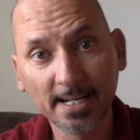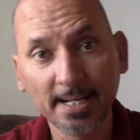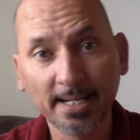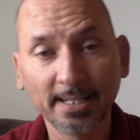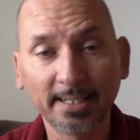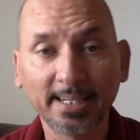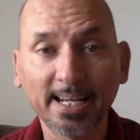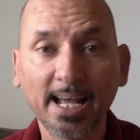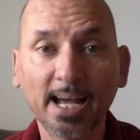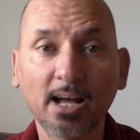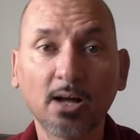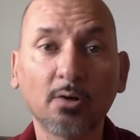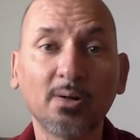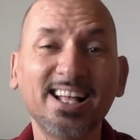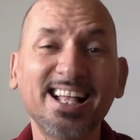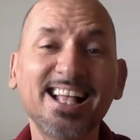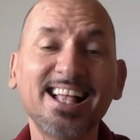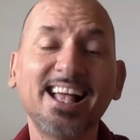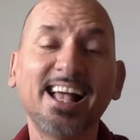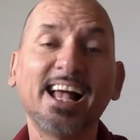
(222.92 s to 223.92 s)
Now,
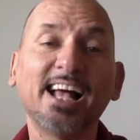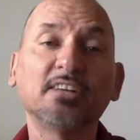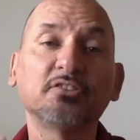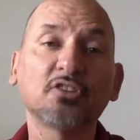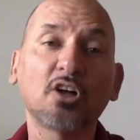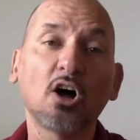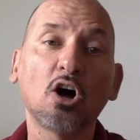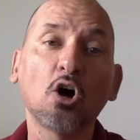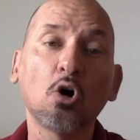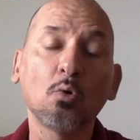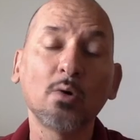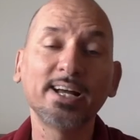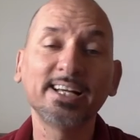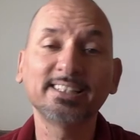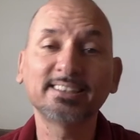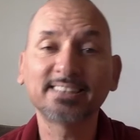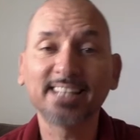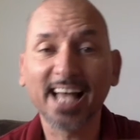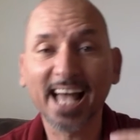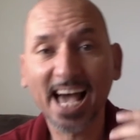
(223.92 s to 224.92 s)
as
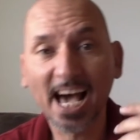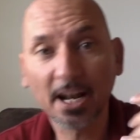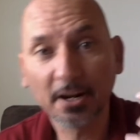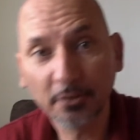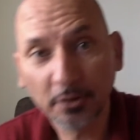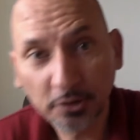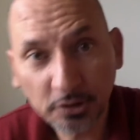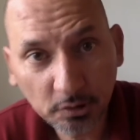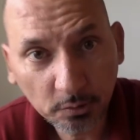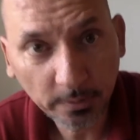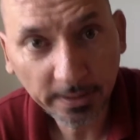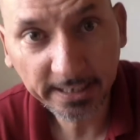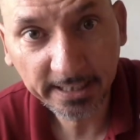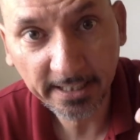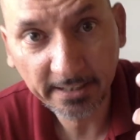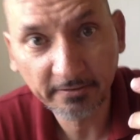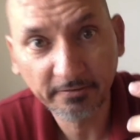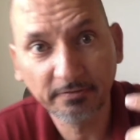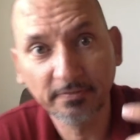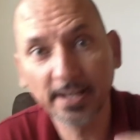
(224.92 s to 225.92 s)
always, out of those
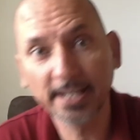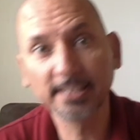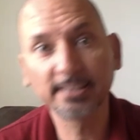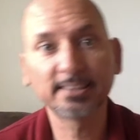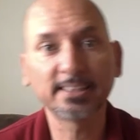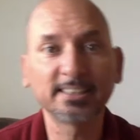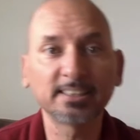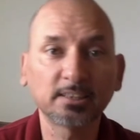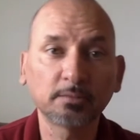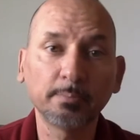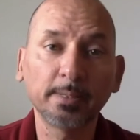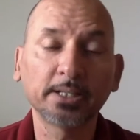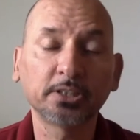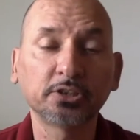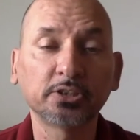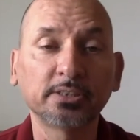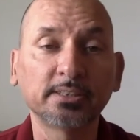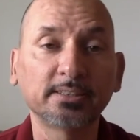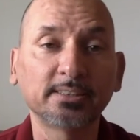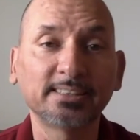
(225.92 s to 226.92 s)
3-phase
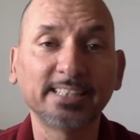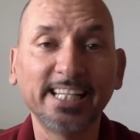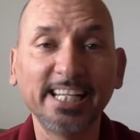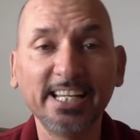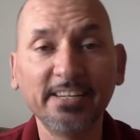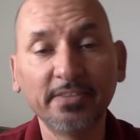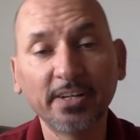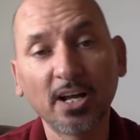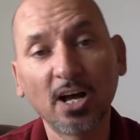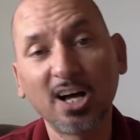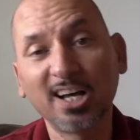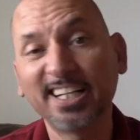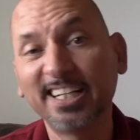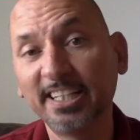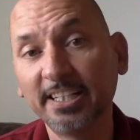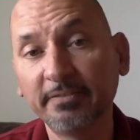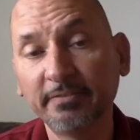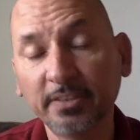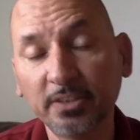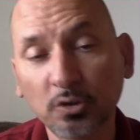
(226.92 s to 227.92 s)
inspections, even on an
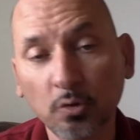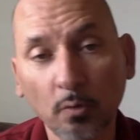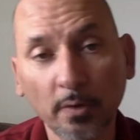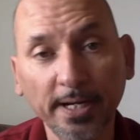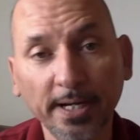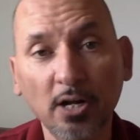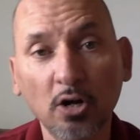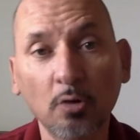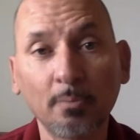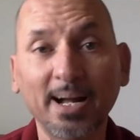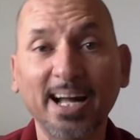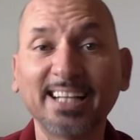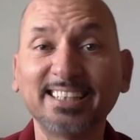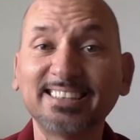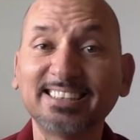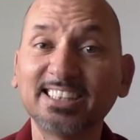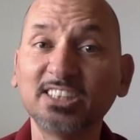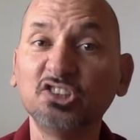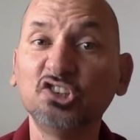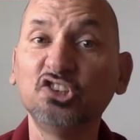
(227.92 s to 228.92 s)
inventory home, I
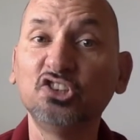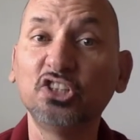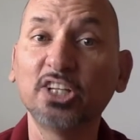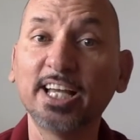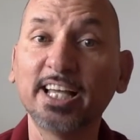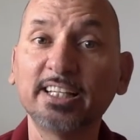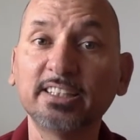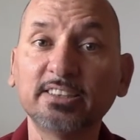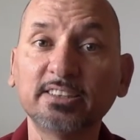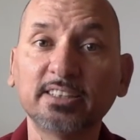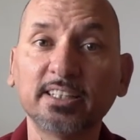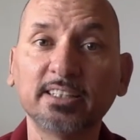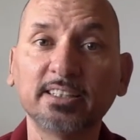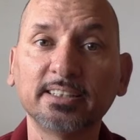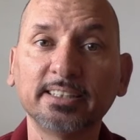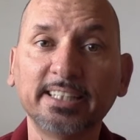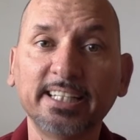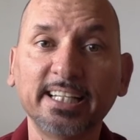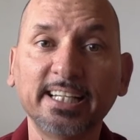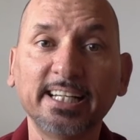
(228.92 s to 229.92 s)
suggest
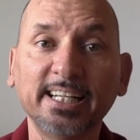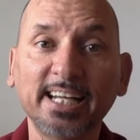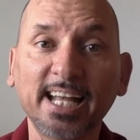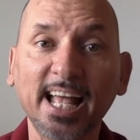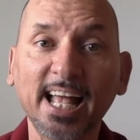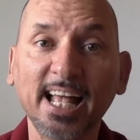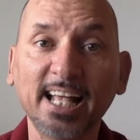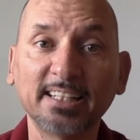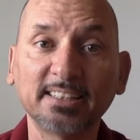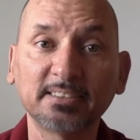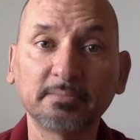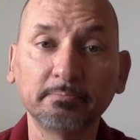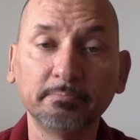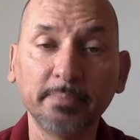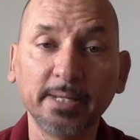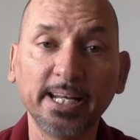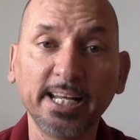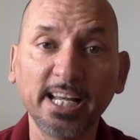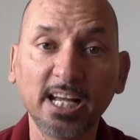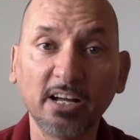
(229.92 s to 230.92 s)
getting as
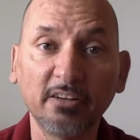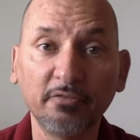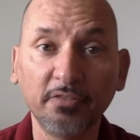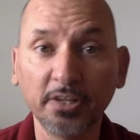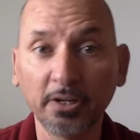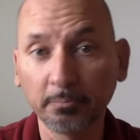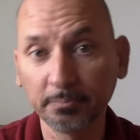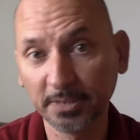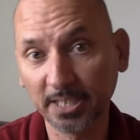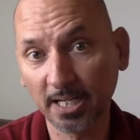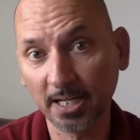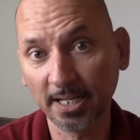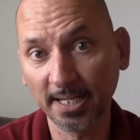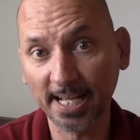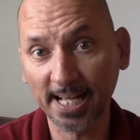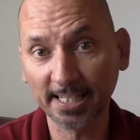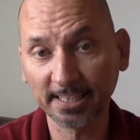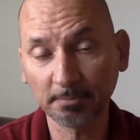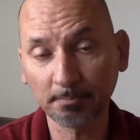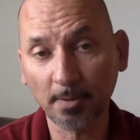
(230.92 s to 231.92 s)
many of them done
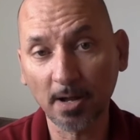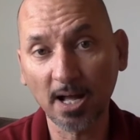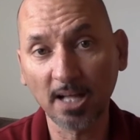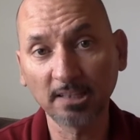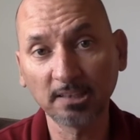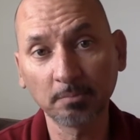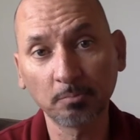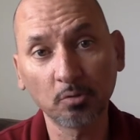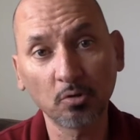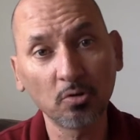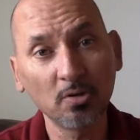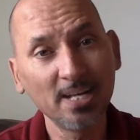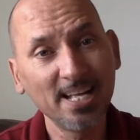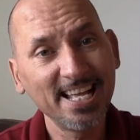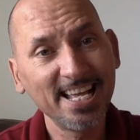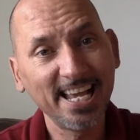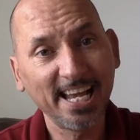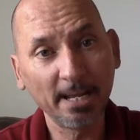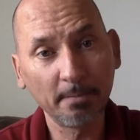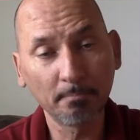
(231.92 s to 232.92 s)
as possible.
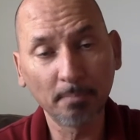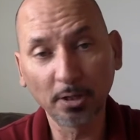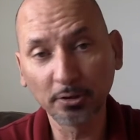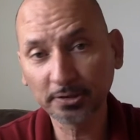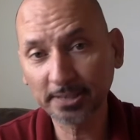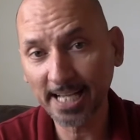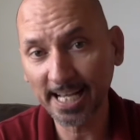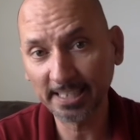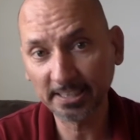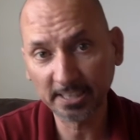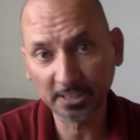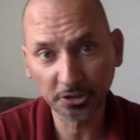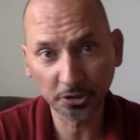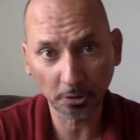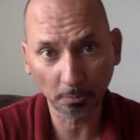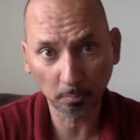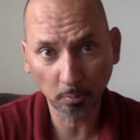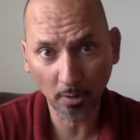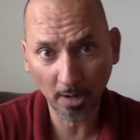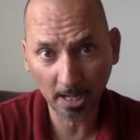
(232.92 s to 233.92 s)
In most cases,
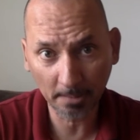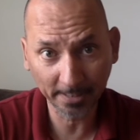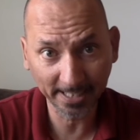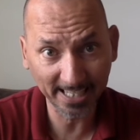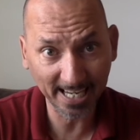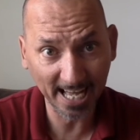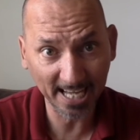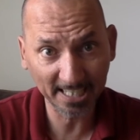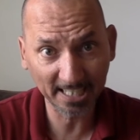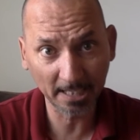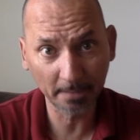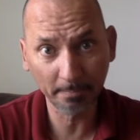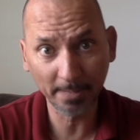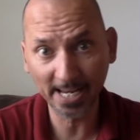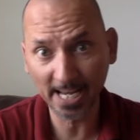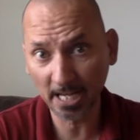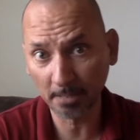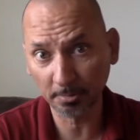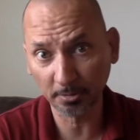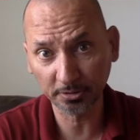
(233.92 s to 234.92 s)
you're probably not going to
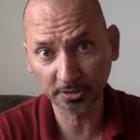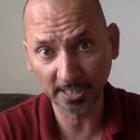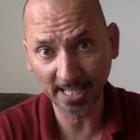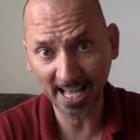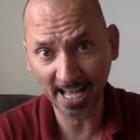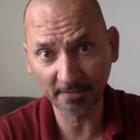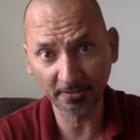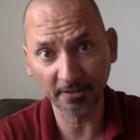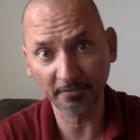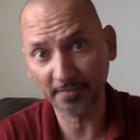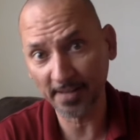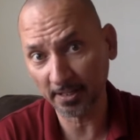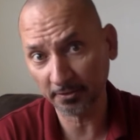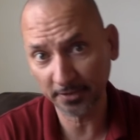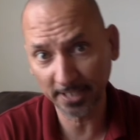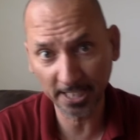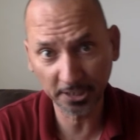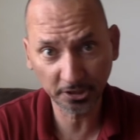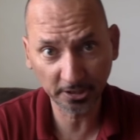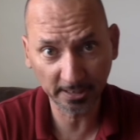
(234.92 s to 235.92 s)
be able to have the
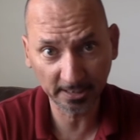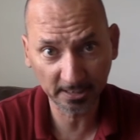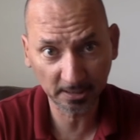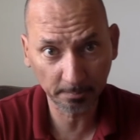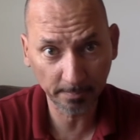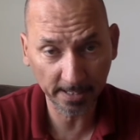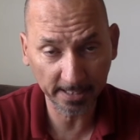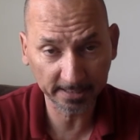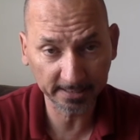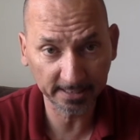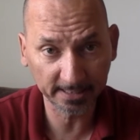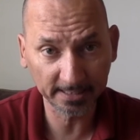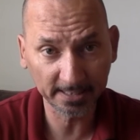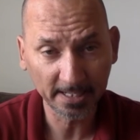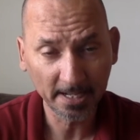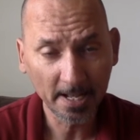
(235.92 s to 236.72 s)
foundation inspected.